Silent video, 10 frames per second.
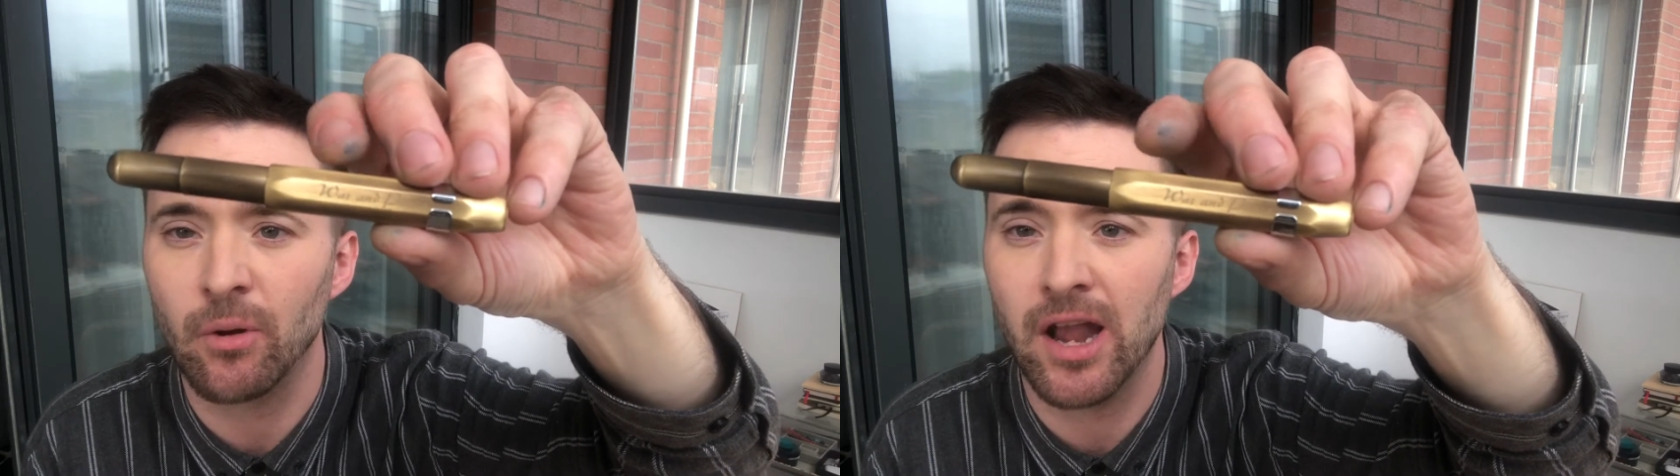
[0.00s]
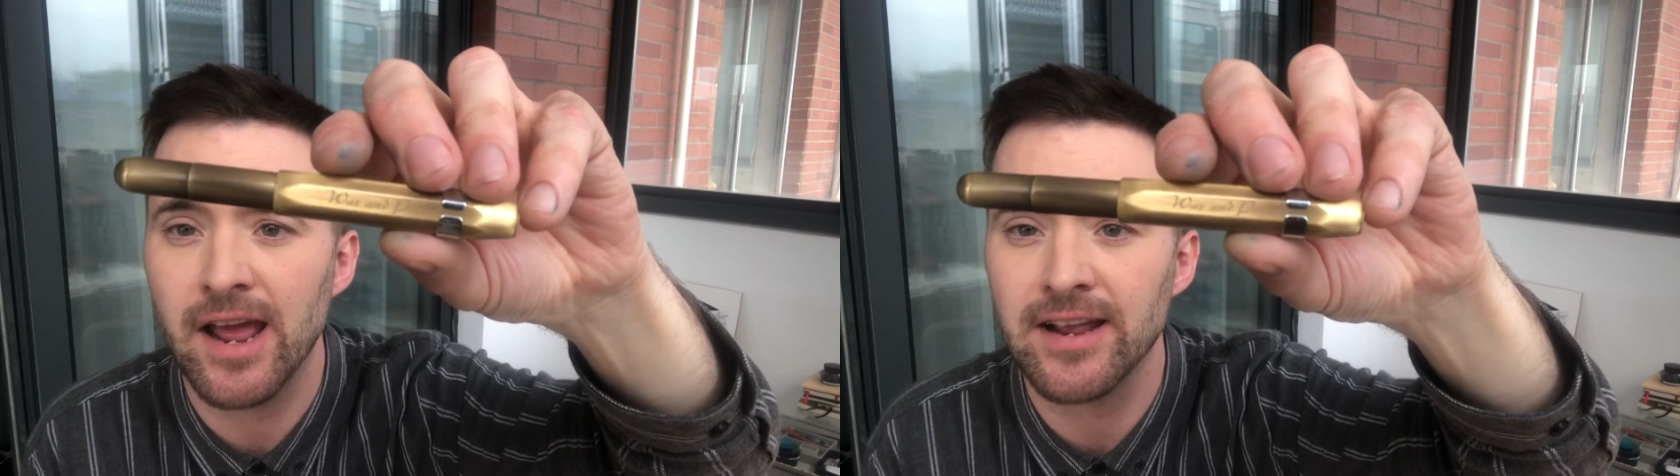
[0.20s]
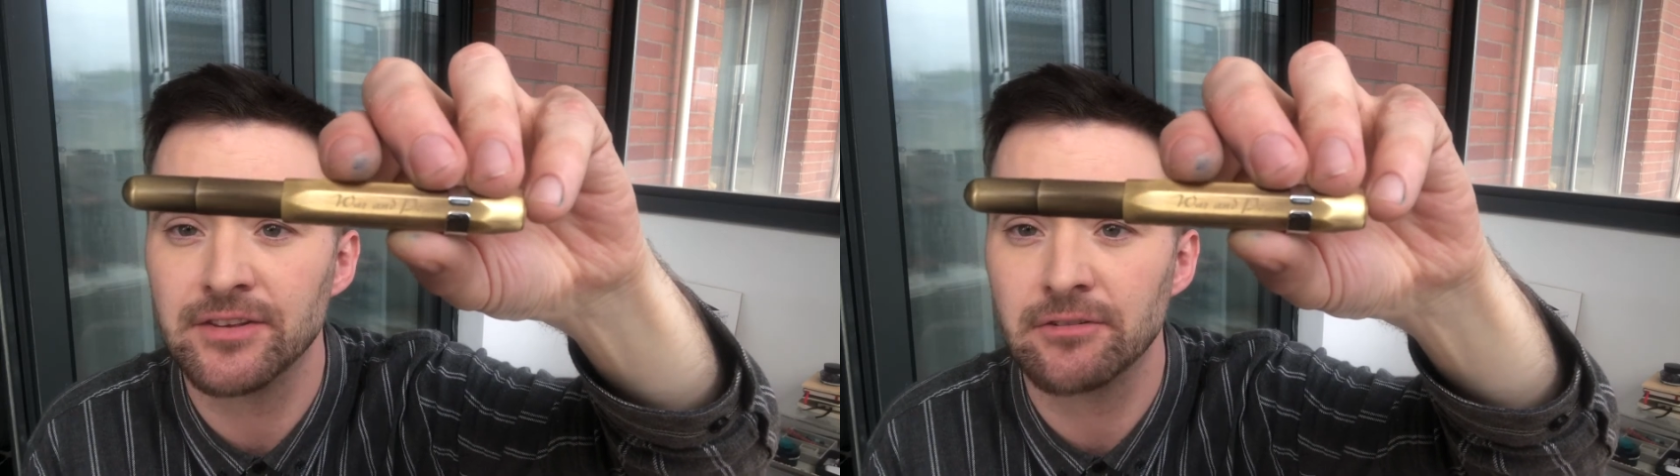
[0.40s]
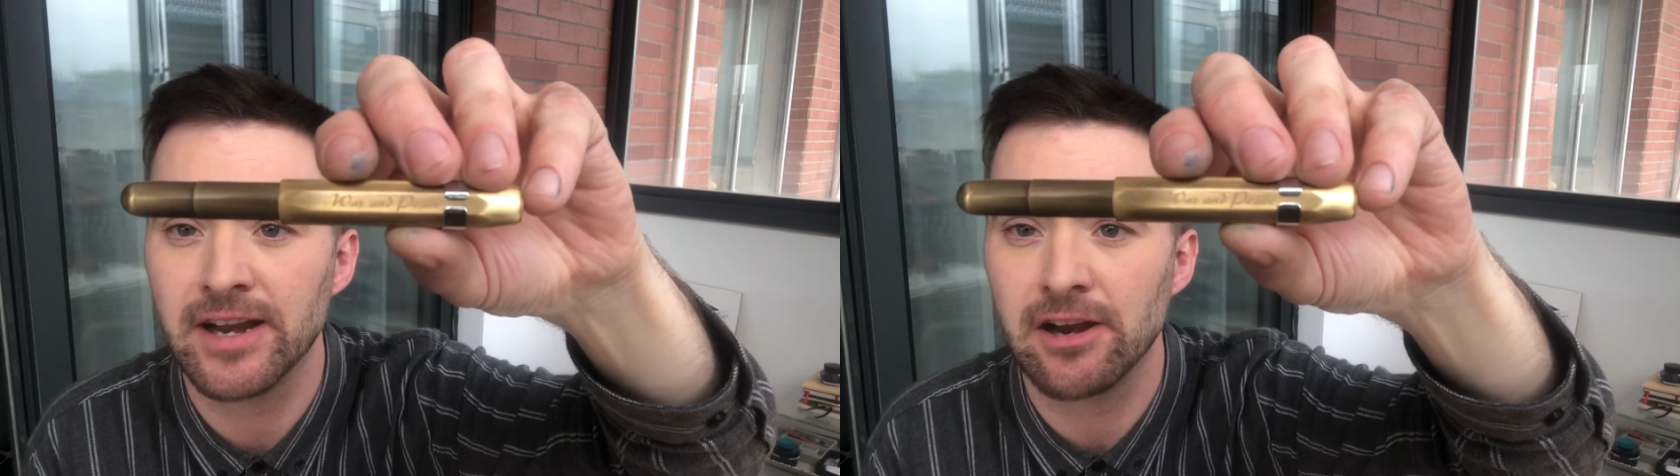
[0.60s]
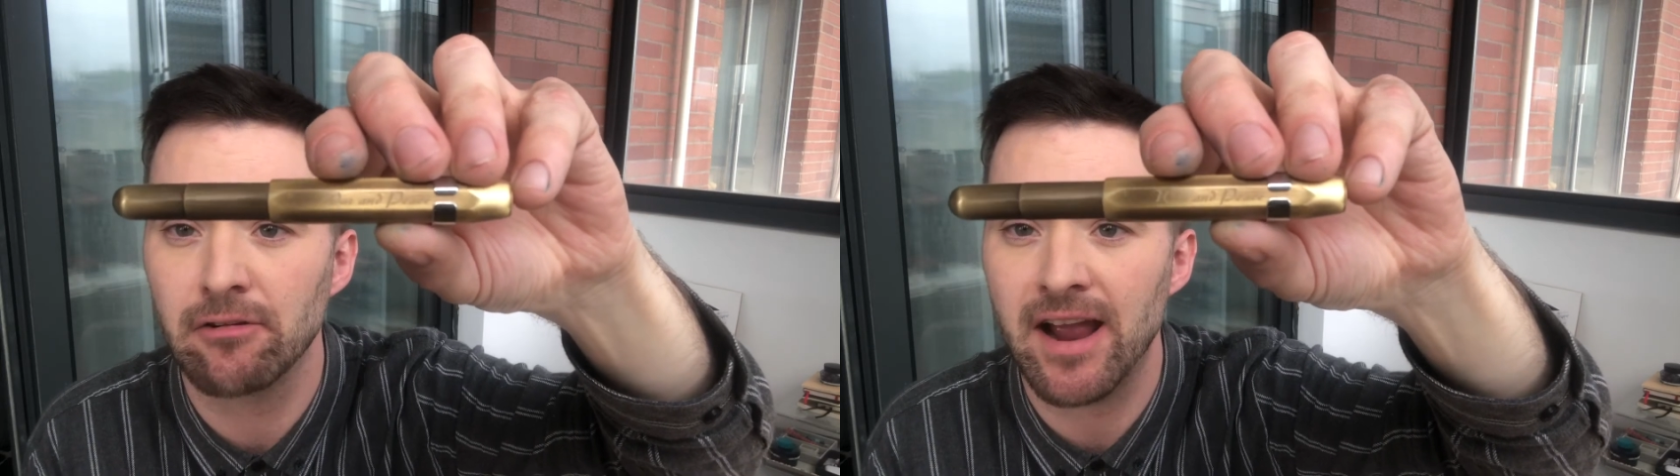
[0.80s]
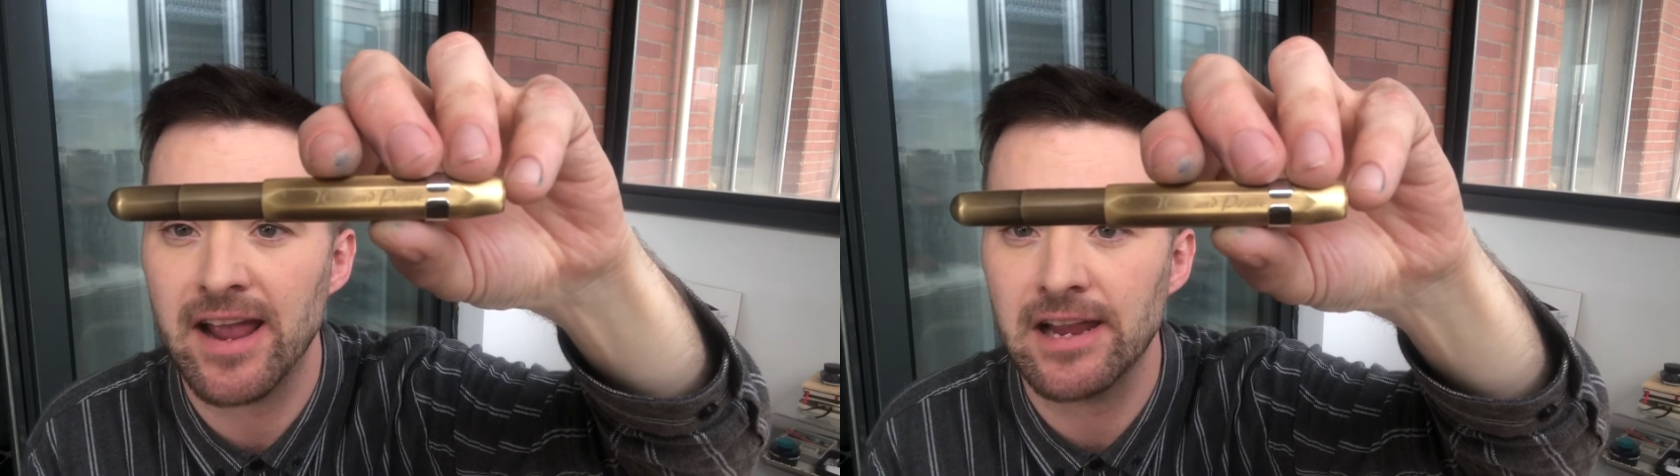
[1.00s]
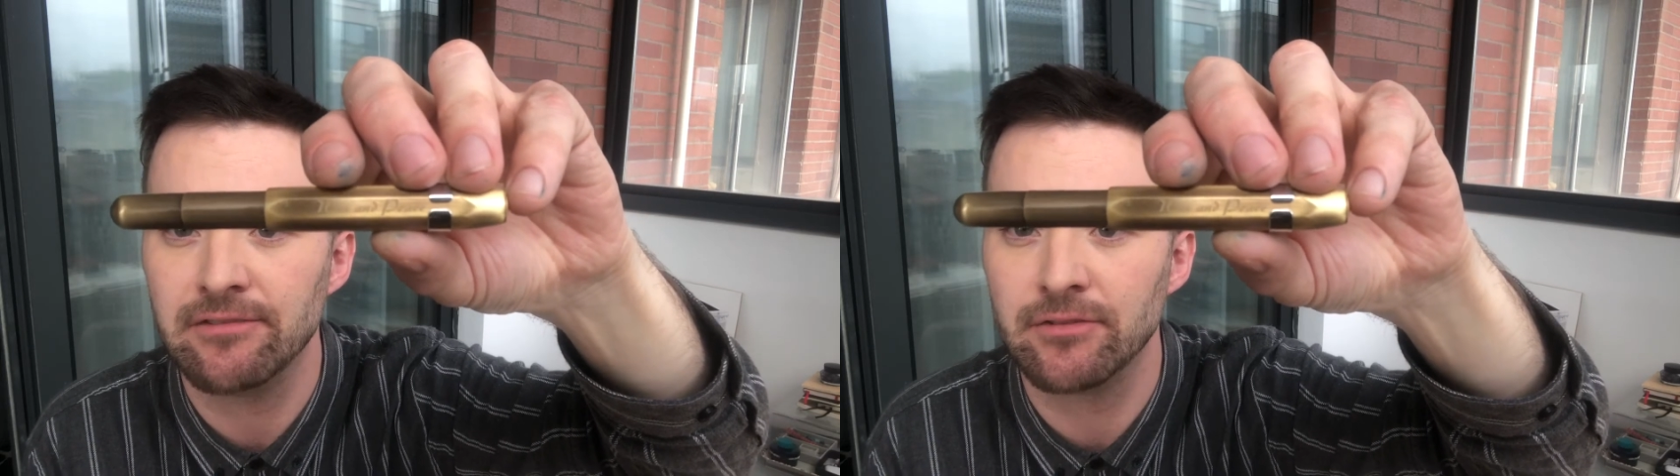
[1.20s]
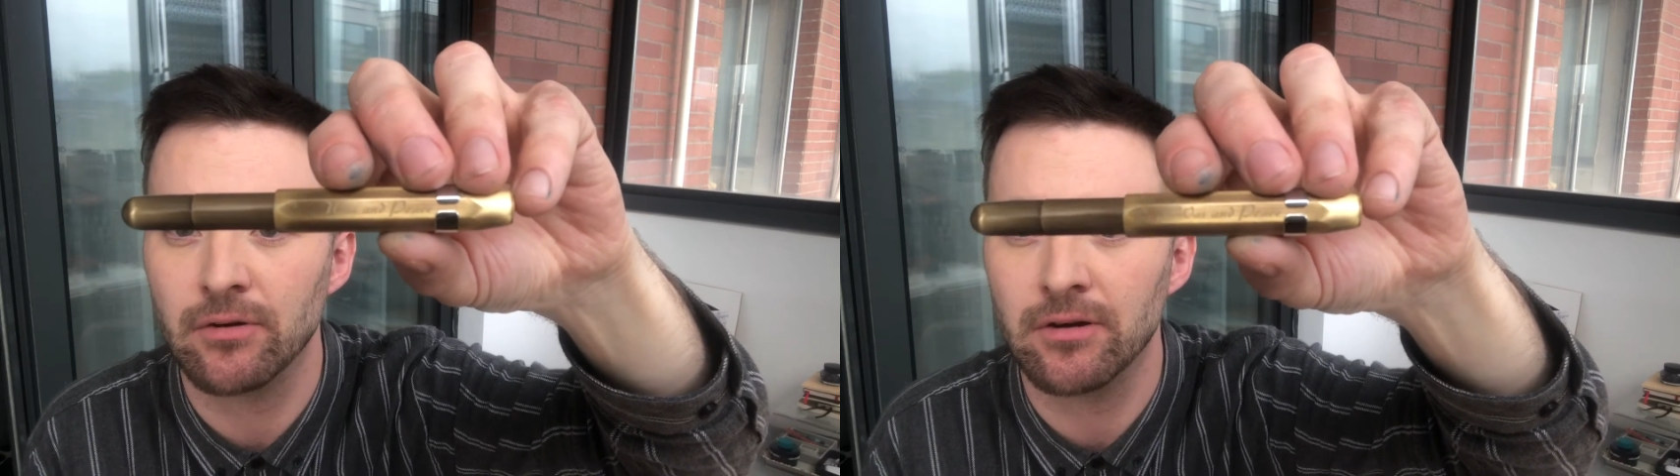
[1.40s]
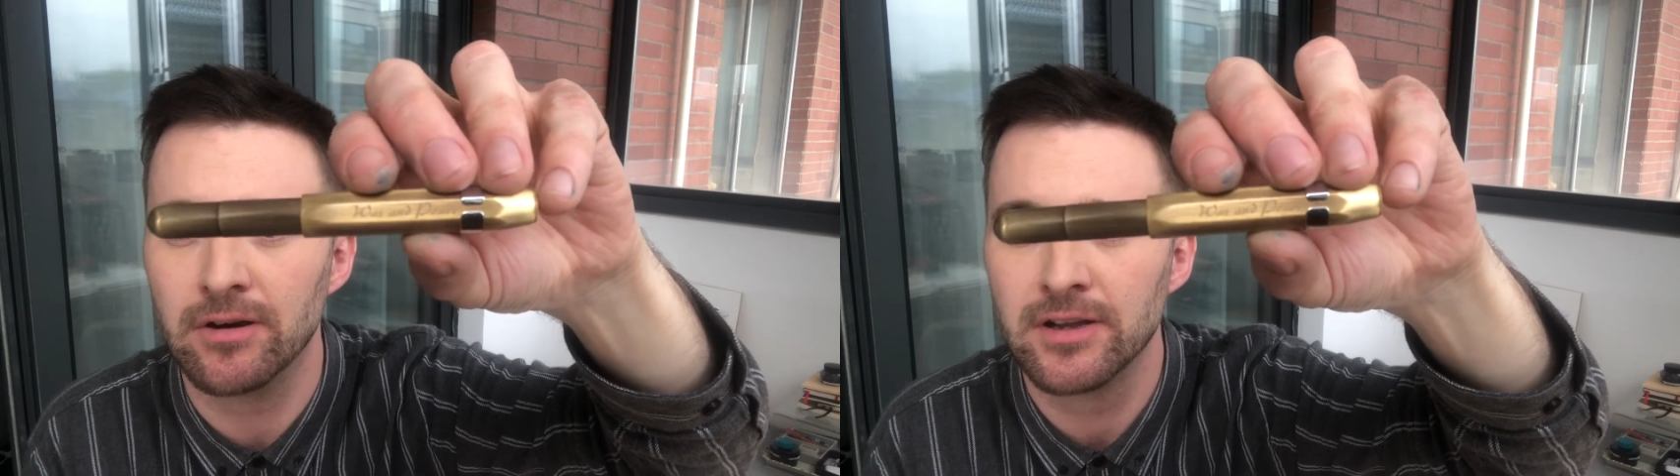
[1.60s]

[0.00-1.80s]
laser engraved, or